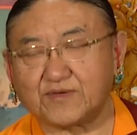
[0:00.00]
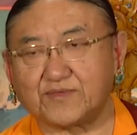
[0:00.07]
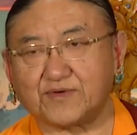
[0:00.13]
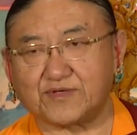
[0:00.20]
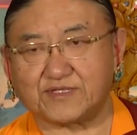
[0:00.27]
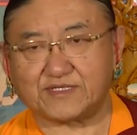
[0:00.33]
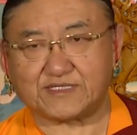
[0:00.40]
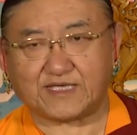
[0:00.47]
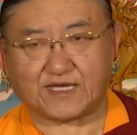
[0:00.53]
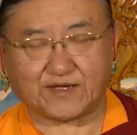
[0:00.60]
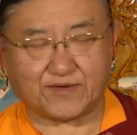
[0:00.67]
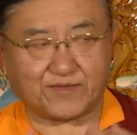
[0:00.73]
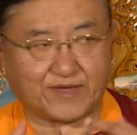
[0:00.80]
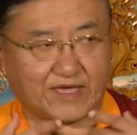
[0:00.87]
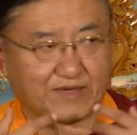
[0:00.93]
for the
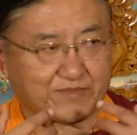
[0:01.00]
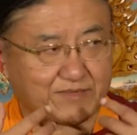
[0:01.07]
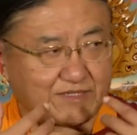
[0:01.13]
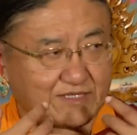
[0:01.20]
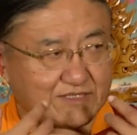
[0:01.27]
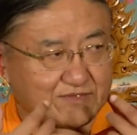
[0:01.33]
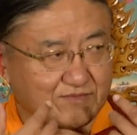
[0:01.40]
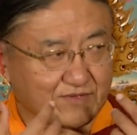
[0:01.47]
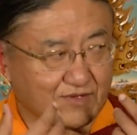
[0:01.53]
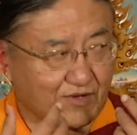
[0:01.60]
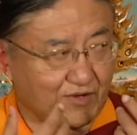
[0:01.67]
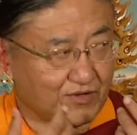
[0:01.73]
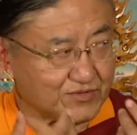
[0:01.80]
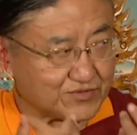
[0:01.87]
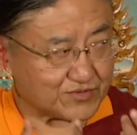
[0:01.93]
sake of happiness we
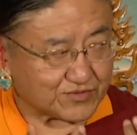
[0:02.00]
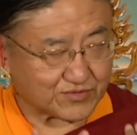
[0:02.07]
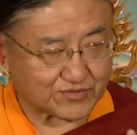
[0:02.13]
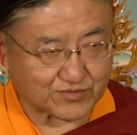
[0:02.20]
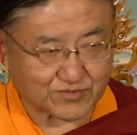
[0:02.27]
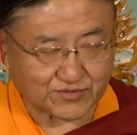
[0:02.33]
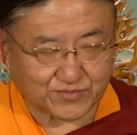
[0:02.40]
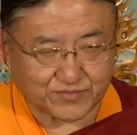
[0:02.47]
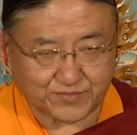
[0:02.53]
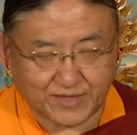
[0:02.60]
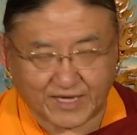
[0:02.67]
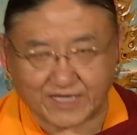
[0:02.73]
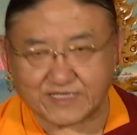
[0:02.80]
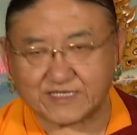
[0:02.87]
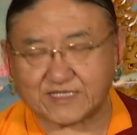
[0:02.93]
also do
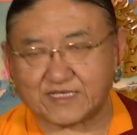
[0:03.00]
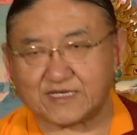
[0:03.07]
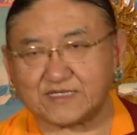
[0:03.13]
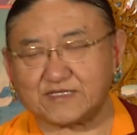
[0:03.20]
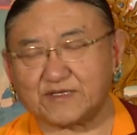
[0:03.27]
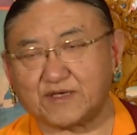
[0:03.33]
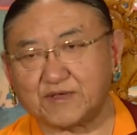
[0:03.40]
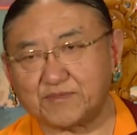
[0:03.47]
bad things.